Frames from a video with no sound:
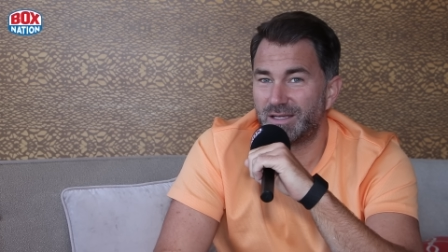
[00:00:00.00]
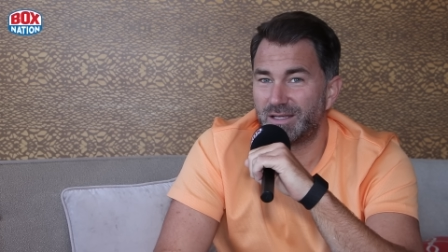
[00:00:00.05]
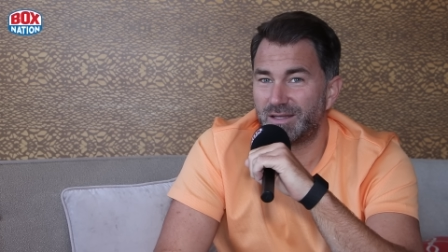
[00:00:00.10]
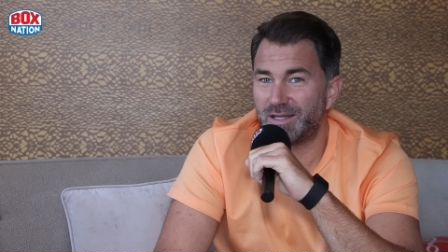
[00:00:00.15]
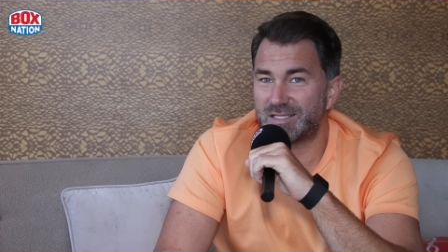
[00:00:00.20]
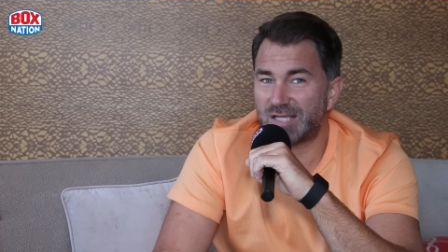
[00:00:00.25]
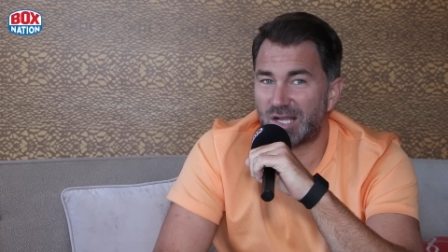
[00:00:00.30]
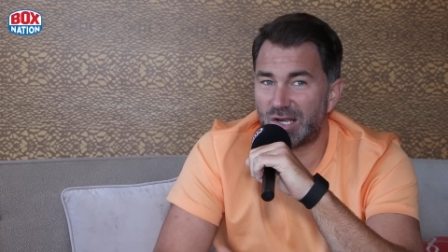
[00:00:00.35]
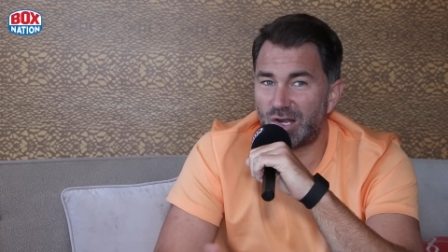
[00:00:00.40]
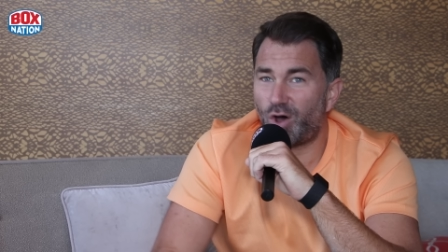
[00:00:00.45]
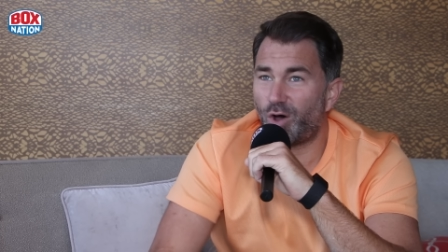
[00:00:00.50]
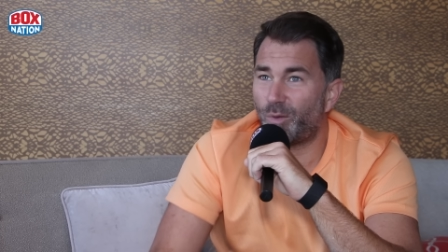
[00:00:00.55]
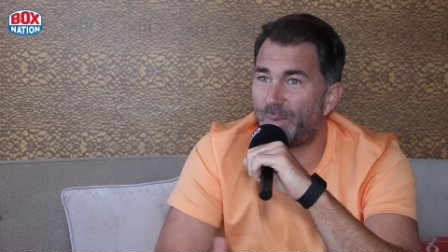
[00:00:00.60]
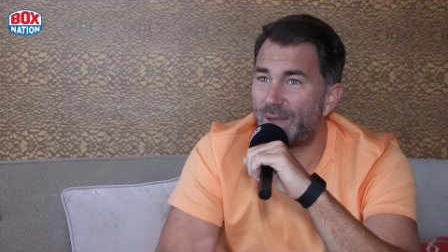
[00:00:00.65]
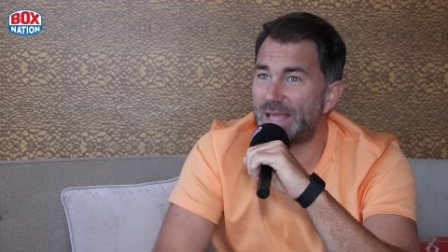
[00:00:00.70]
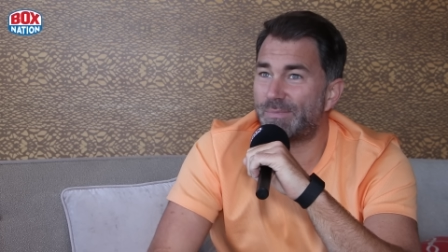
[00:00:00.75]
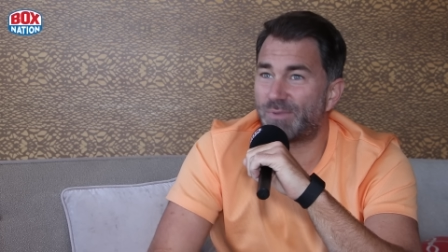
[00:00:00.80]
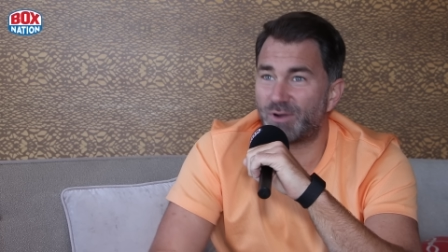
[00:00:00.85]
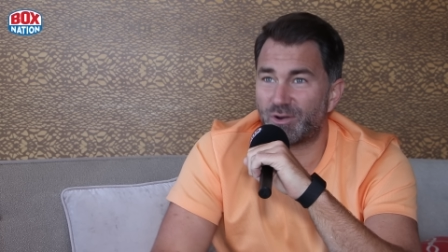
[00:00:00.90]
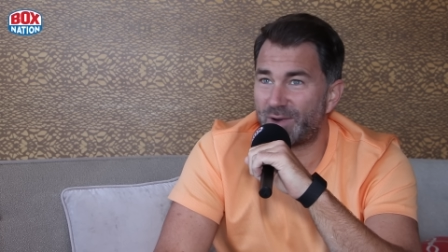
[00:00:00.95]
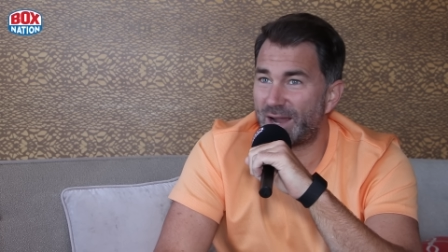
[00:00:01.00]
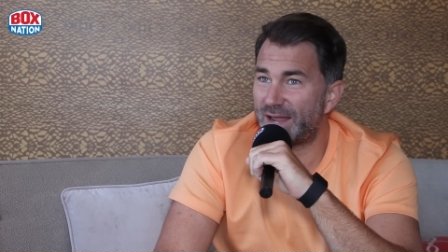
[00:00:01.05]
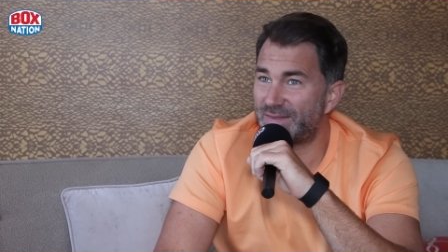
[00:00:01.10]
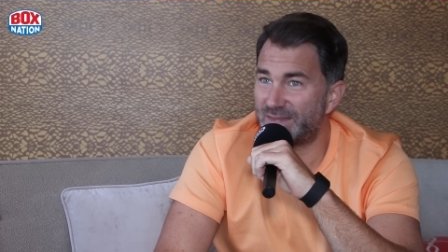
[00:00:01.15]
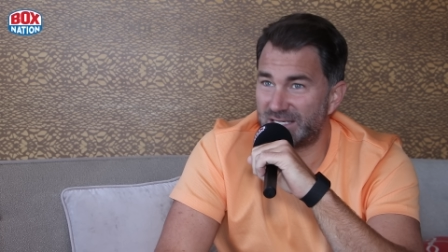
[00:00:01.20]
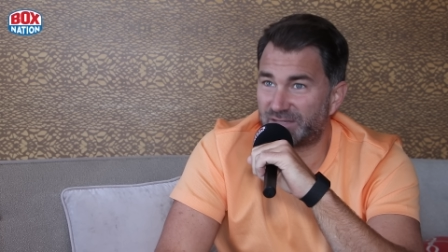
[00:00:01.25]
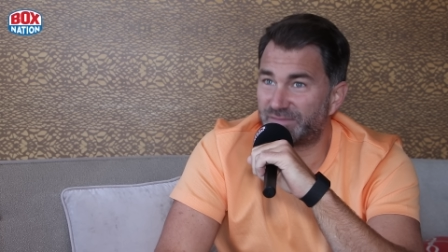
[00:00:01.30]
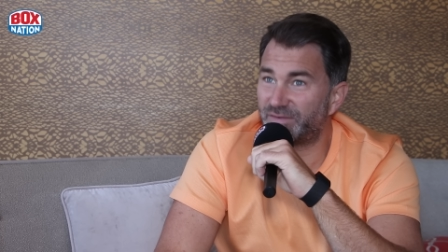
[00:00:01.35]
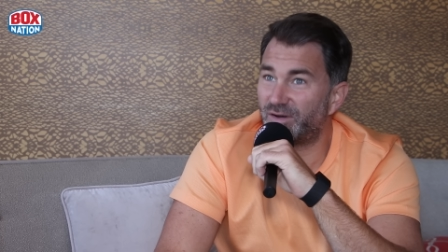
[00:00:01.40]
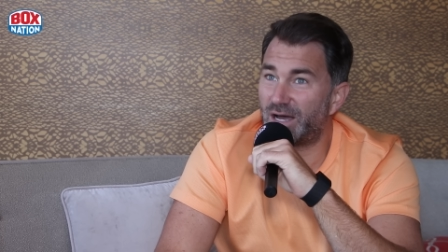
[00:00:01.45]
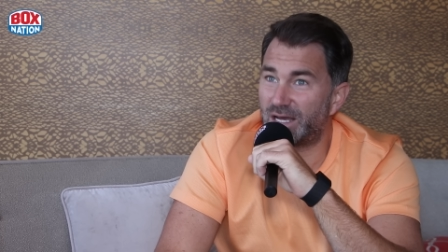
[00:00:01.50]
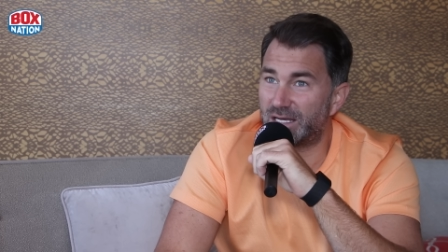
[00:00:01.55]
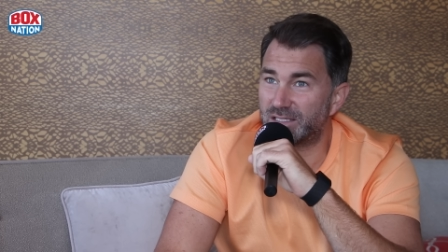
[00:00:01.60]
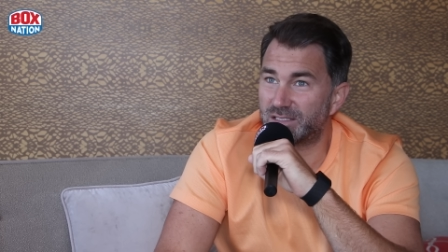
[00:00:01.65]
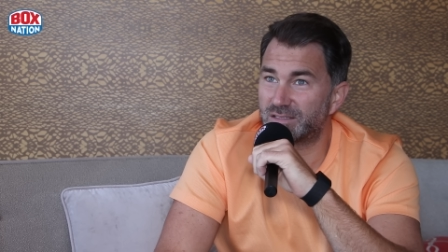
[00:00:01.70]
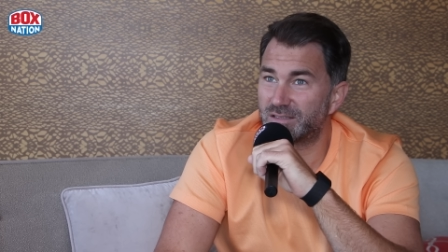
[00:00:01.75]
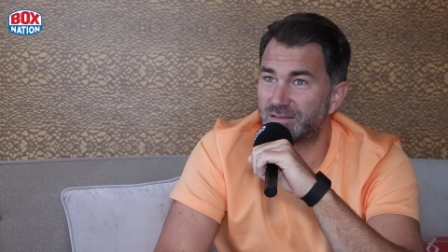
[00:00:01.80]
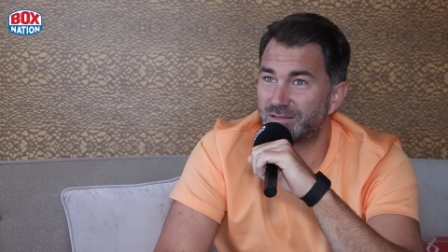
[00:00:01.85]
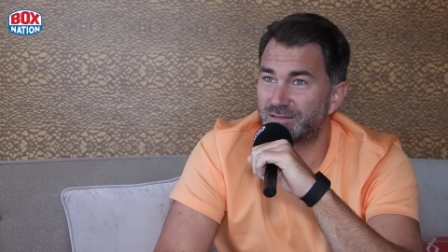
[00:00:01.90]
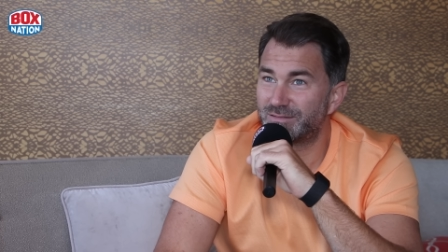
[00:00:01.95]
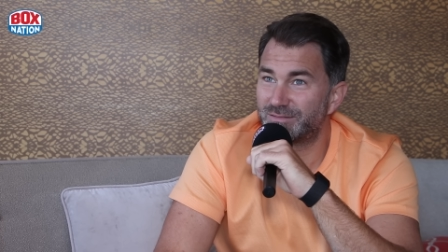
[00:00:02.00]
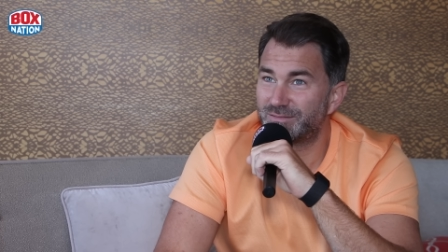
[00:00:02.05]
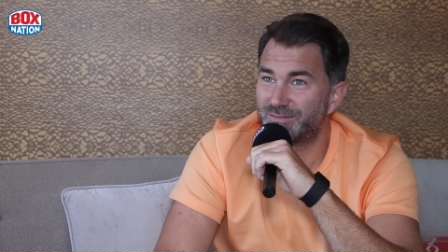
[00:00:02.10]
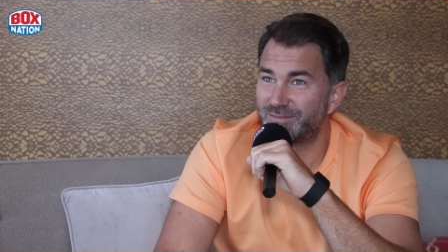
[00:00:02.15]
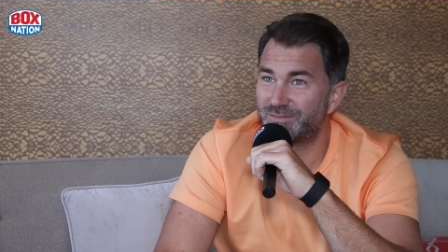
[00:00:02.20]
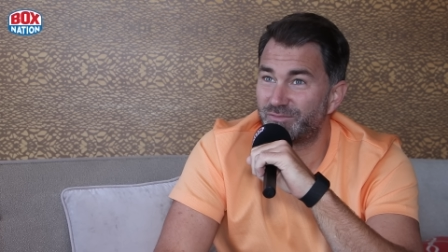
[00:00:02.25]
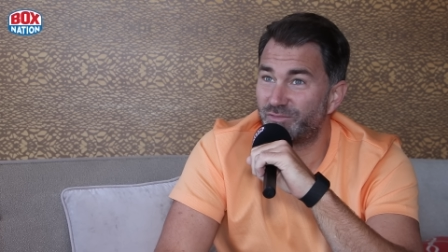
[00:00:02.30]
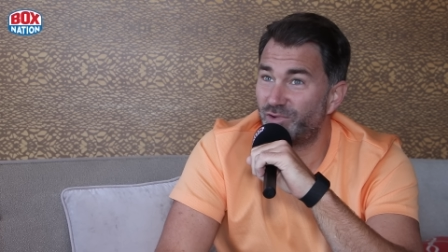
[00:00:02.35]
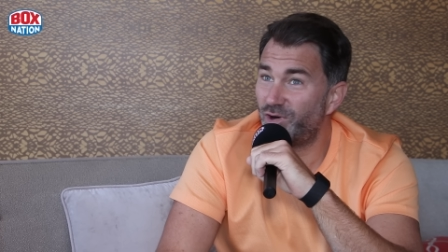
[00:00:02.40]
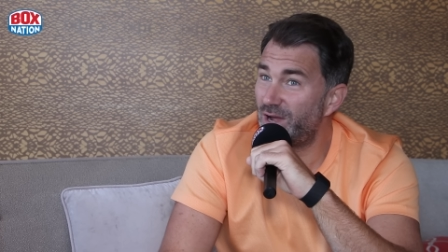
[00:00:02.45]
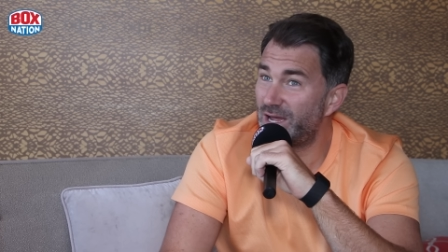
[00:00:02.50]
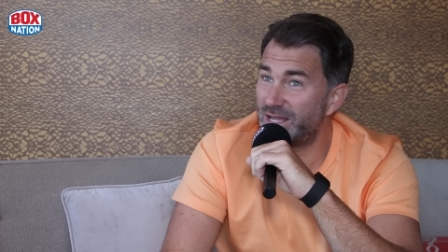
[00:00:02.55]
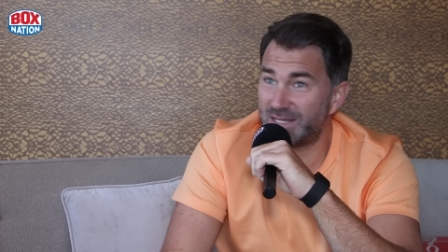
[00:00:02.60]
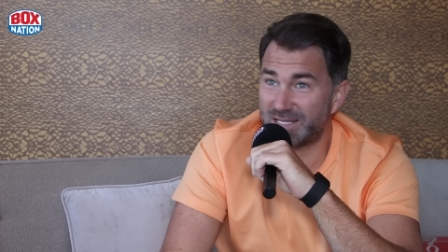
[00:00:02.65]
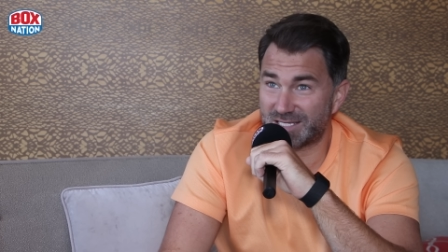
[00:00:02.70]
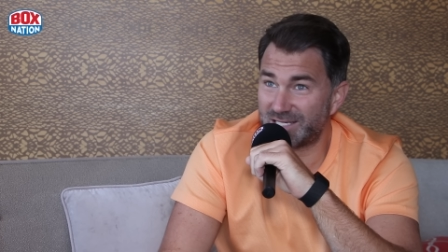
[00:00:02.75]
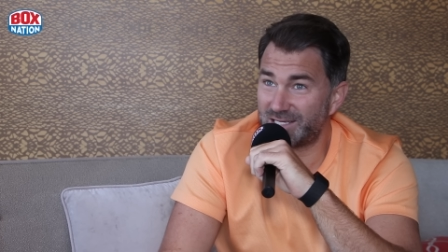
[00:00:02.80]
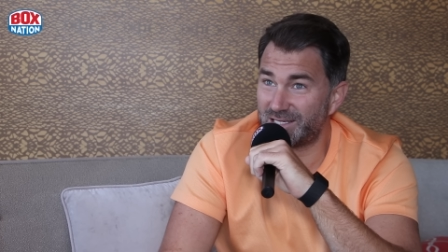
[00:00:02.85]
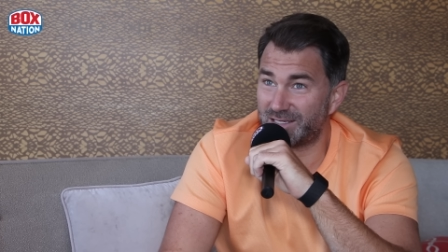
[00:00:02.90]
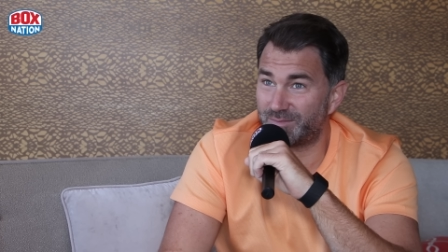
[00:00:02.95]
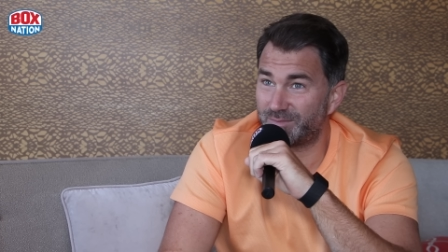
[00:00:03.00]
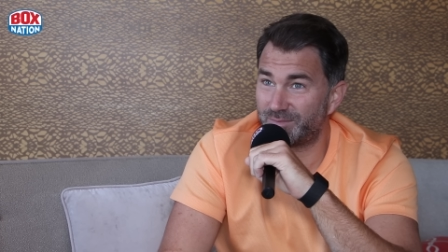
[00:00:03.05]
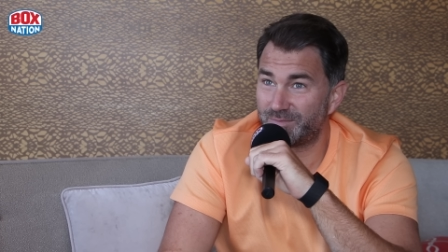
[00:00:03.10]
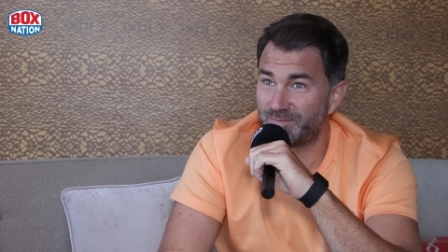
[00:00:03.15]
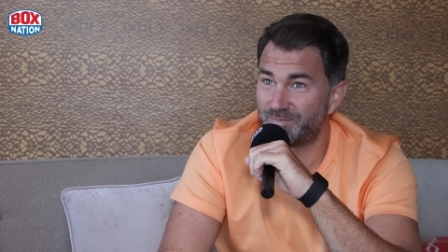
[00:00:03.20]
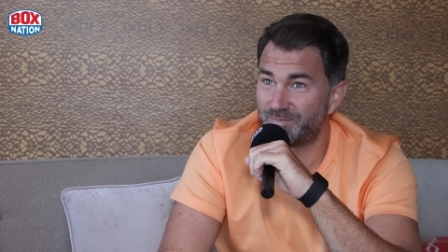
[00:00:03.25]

there's a lot of people around these fighters. Ryan the same.